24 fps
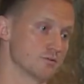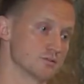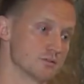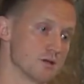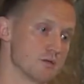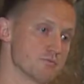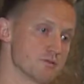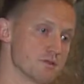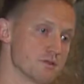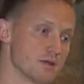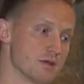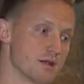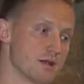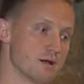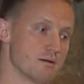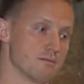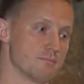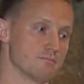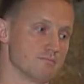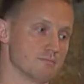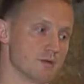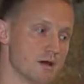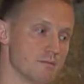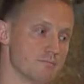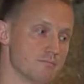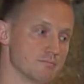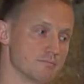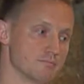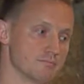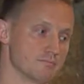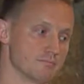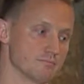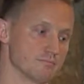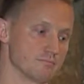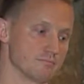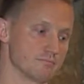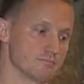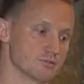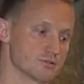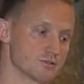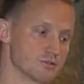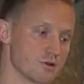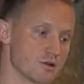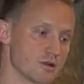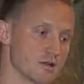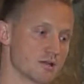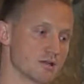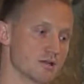Something that I'm
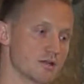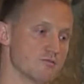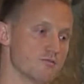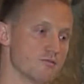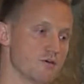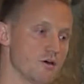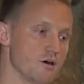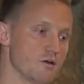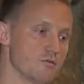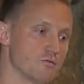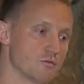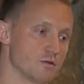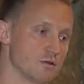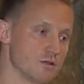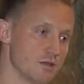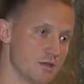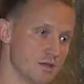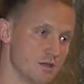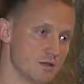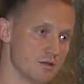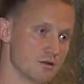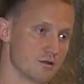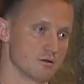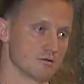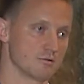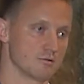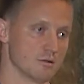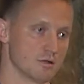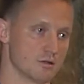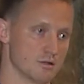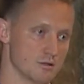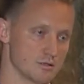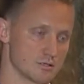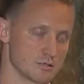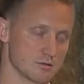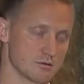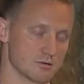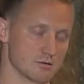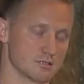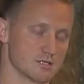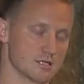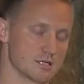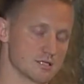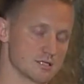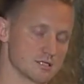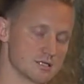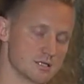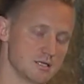starting to get involved with here and also in
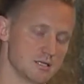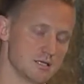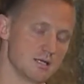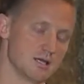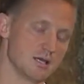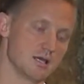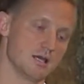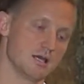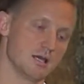Tennessee